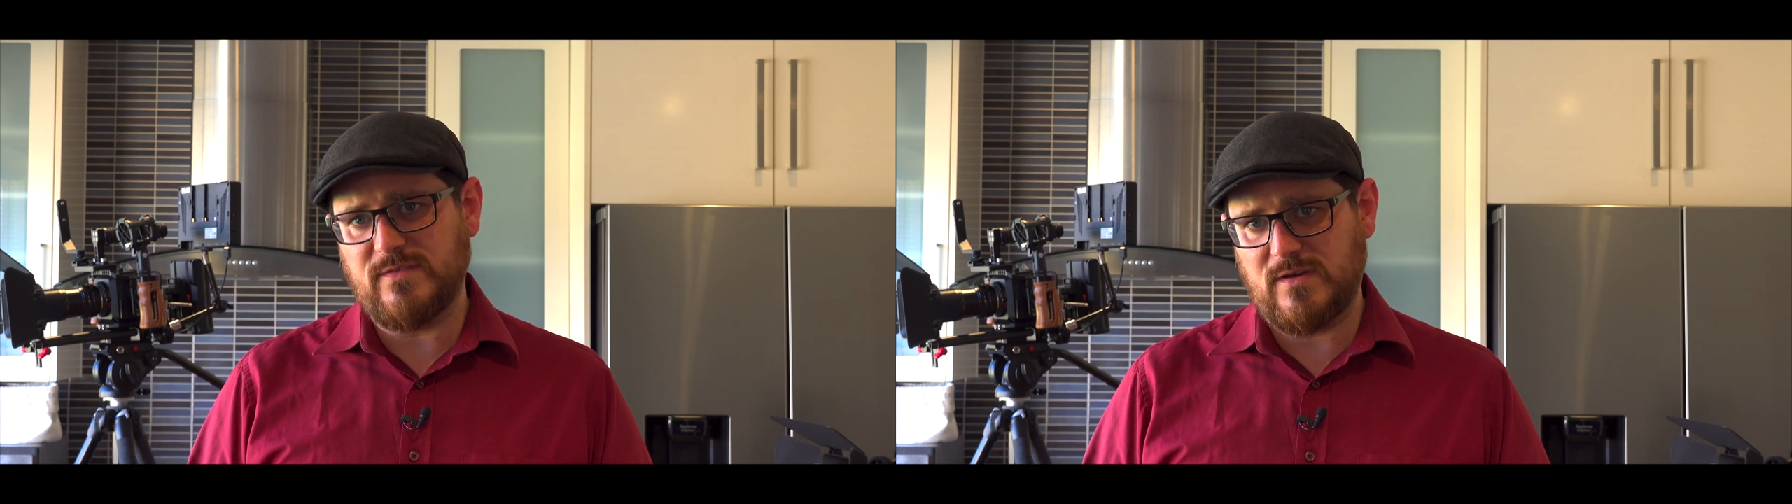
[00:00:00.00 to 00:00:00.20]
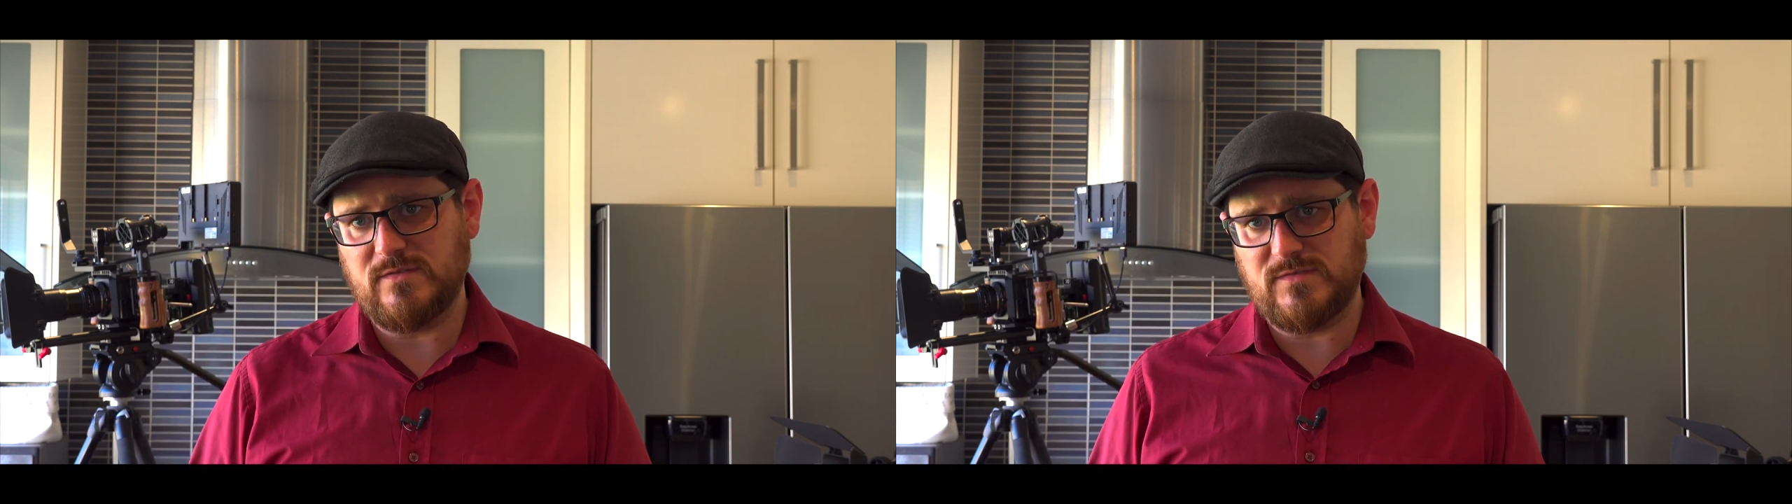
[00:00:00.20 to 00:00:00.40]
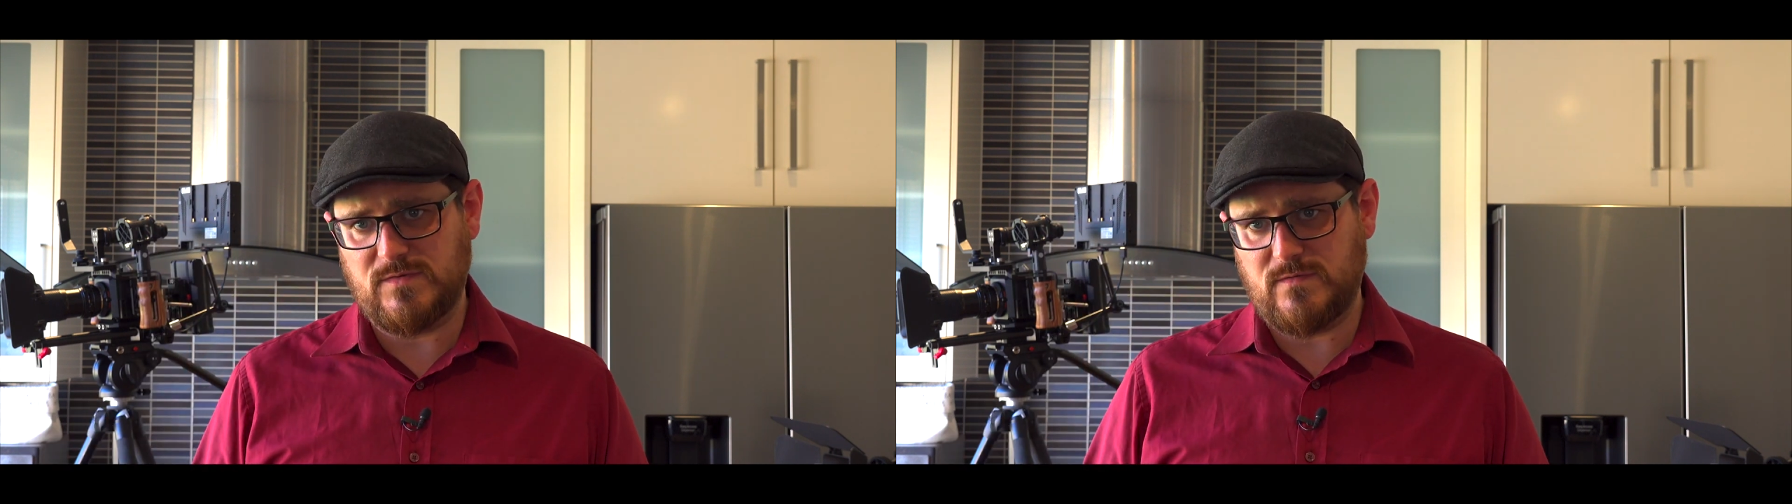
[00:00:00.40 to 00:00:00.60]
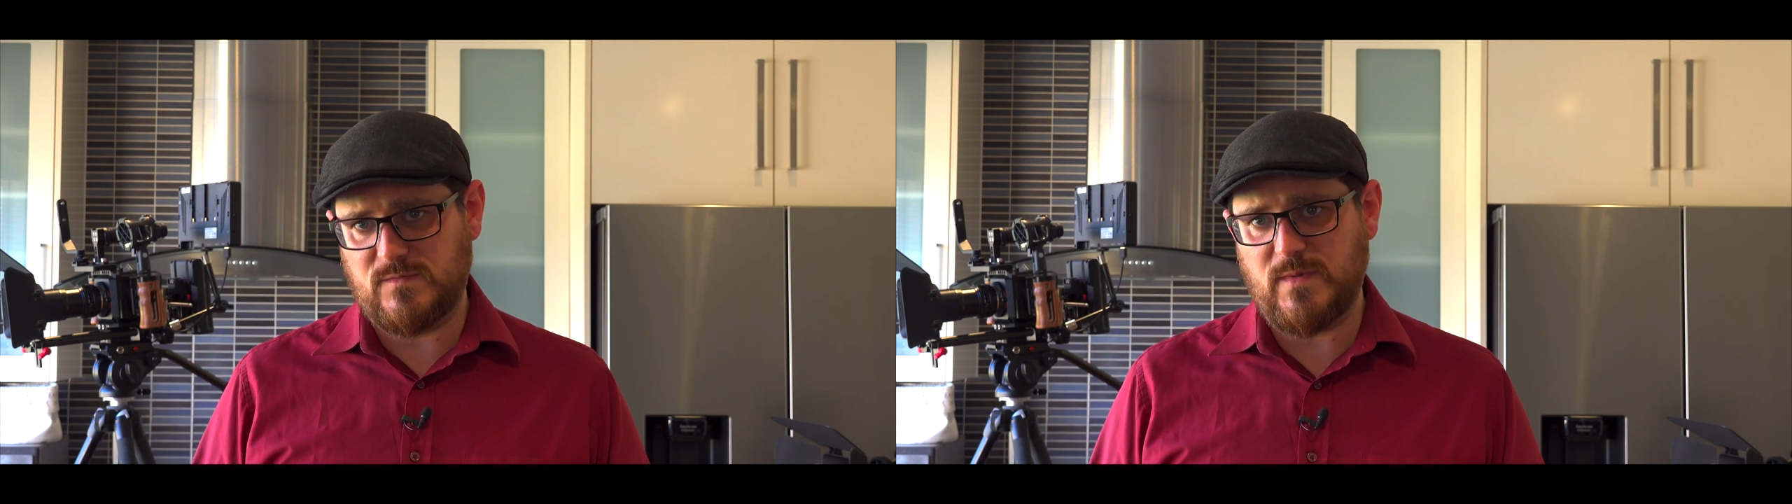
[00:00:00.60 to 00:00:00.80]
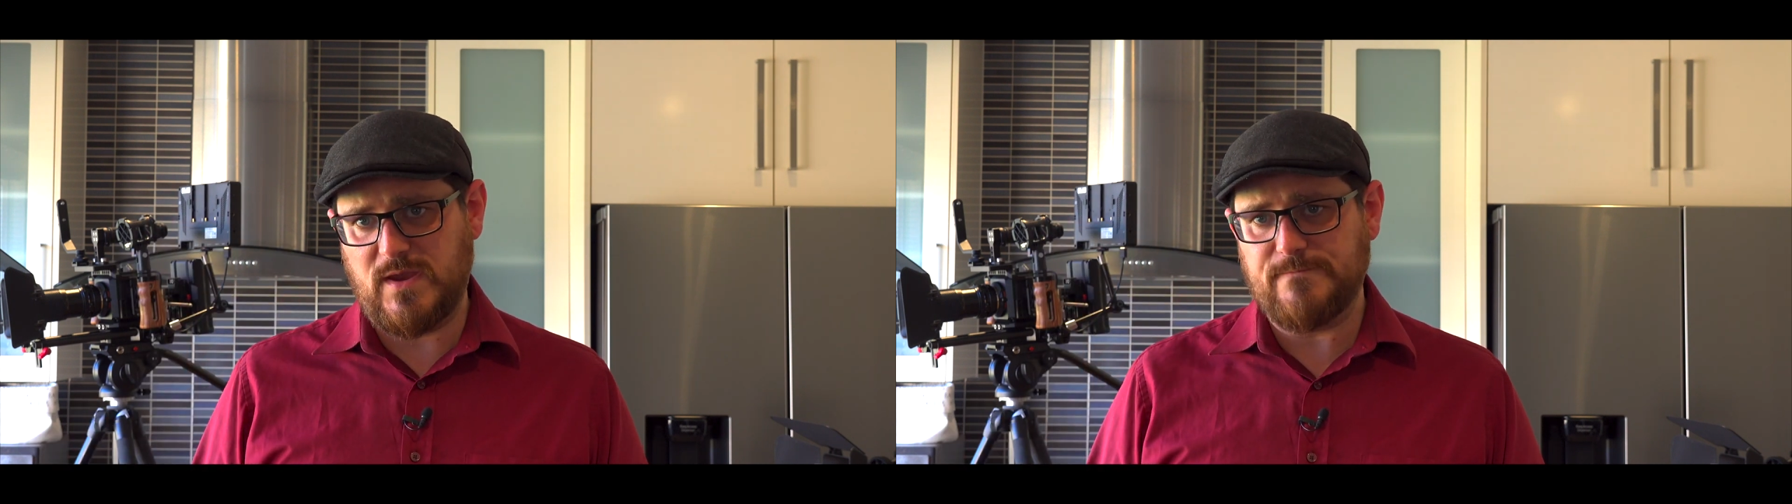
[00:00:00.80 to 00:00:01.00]
that
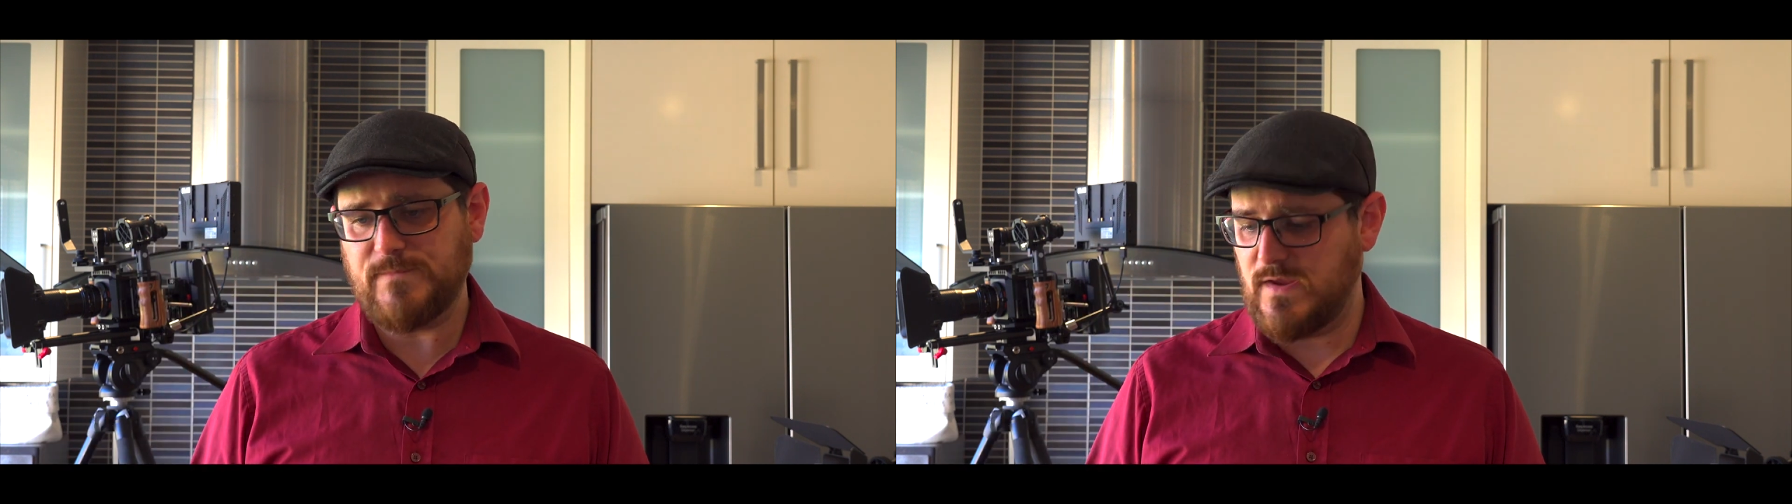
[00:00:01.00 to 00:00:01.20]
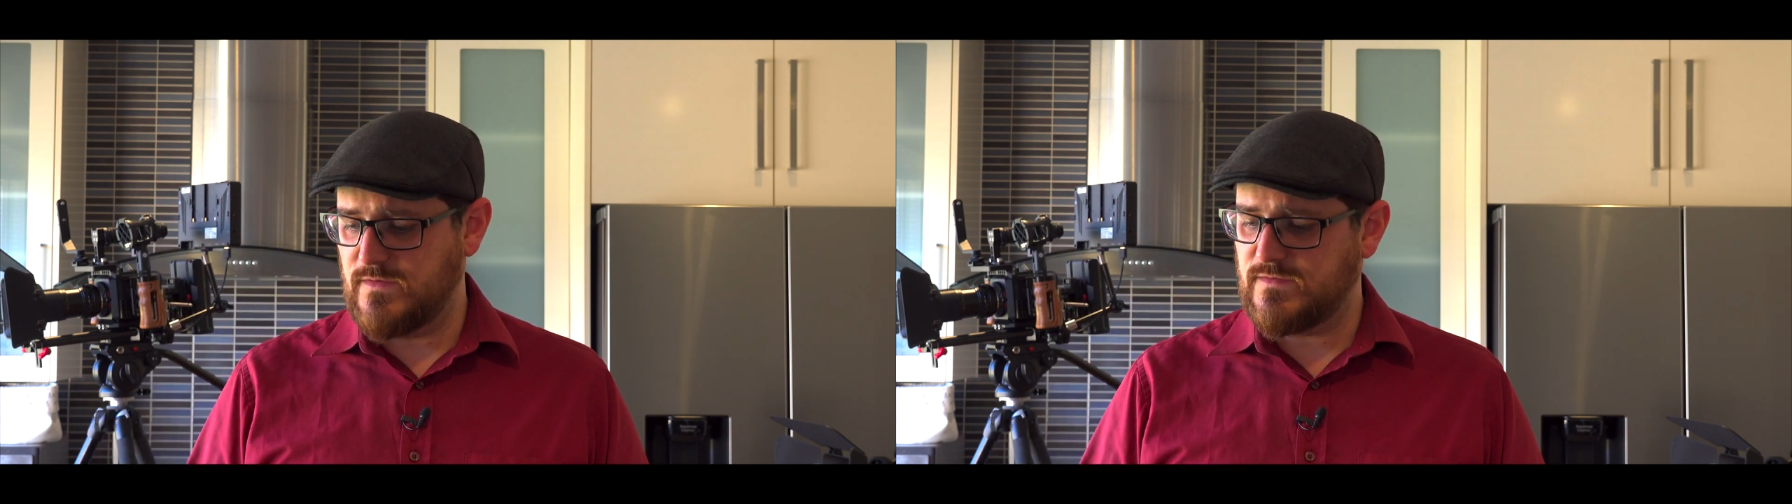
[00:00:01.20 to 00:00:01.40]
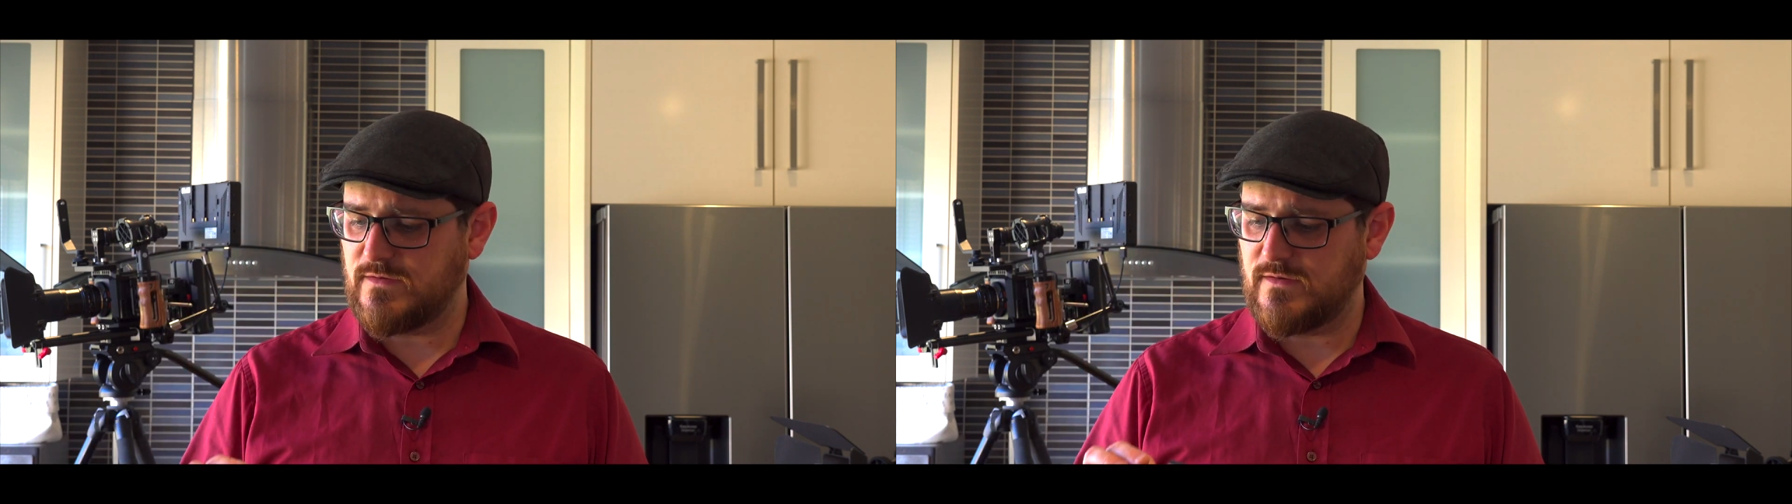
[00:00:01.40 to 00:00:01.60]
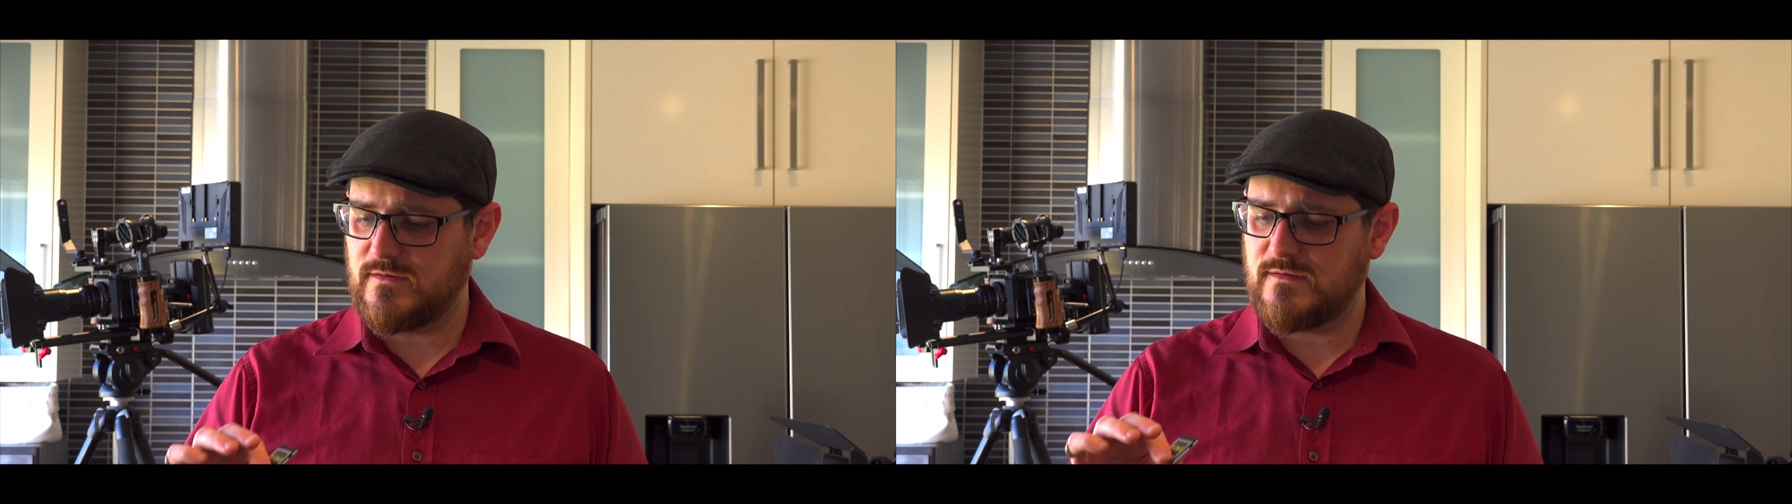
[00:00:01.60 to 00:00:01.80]
concerns me, is that,